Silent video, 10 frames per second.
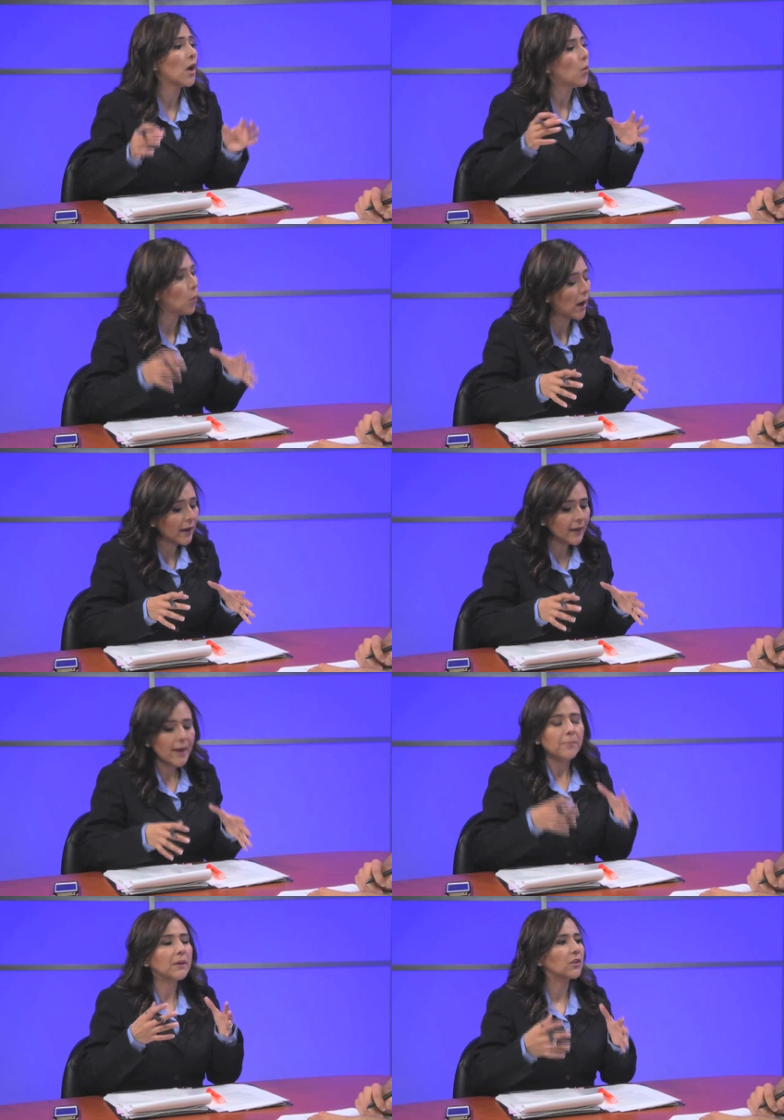Why?
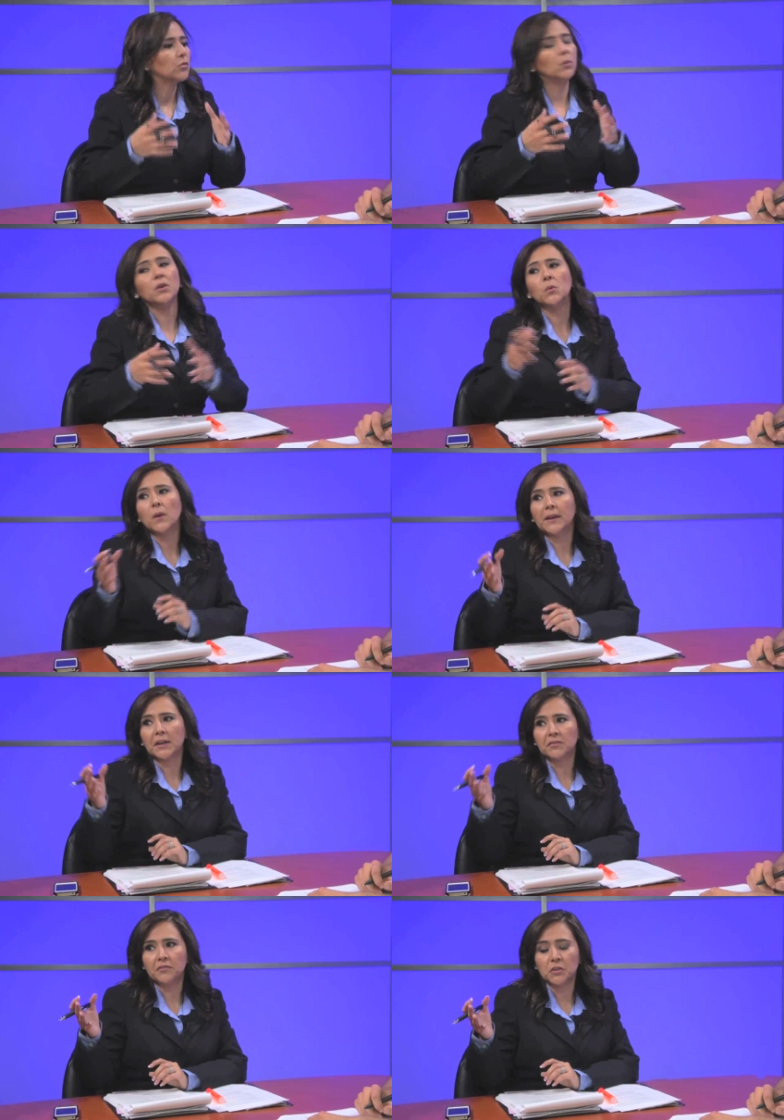Because we don't want to
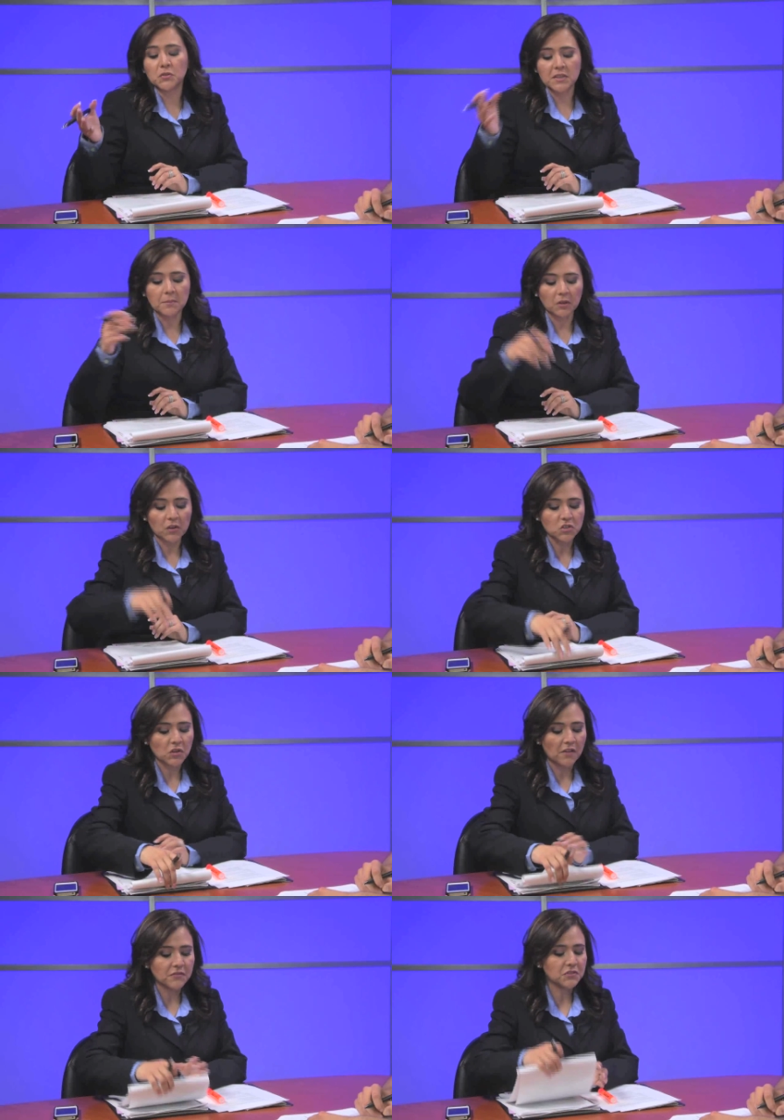confuse the immigration
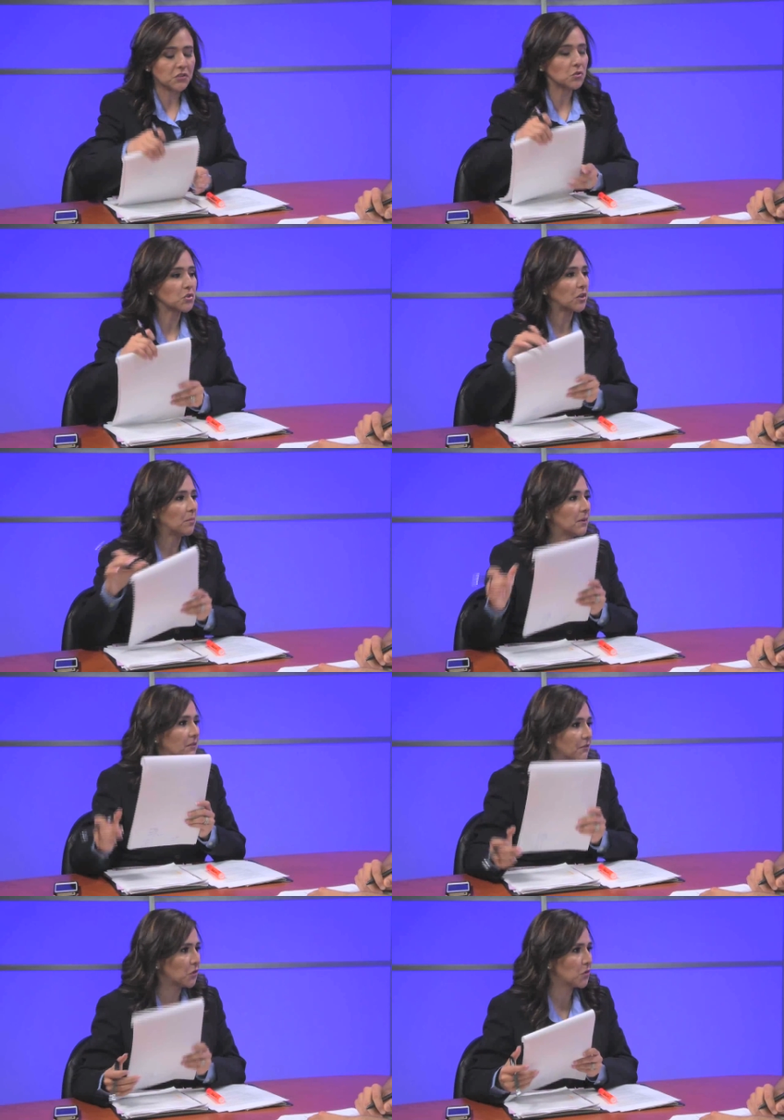officer who's going to be
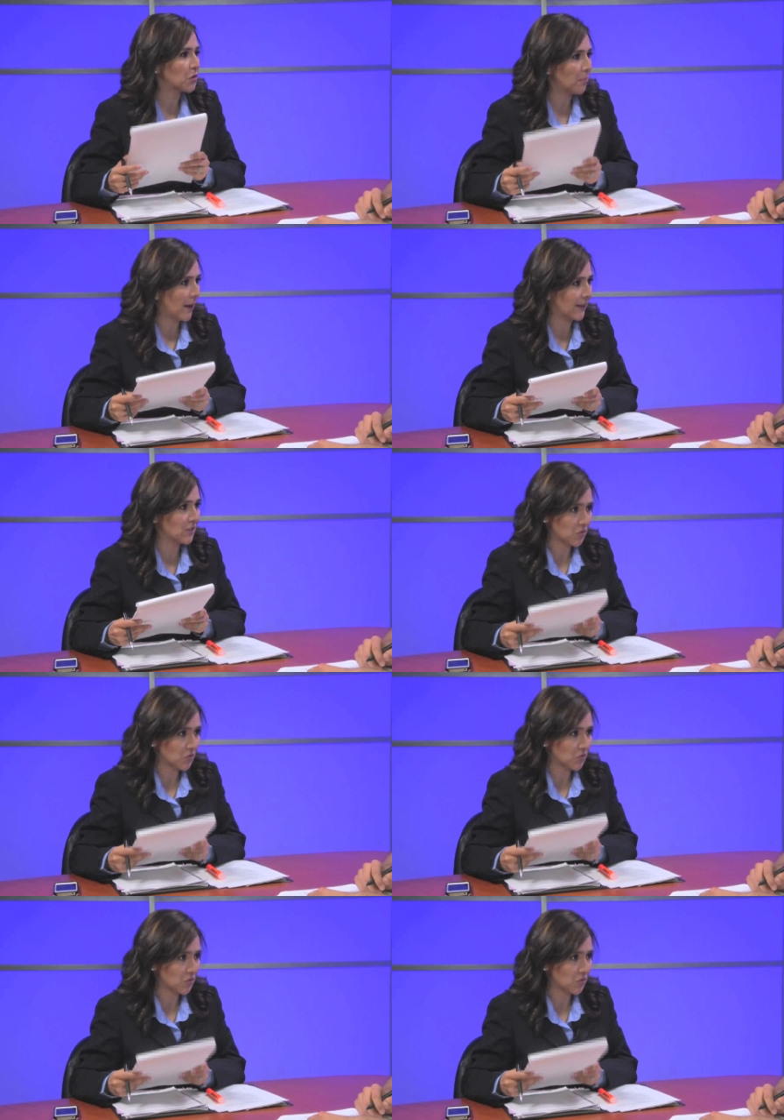reviewing your package,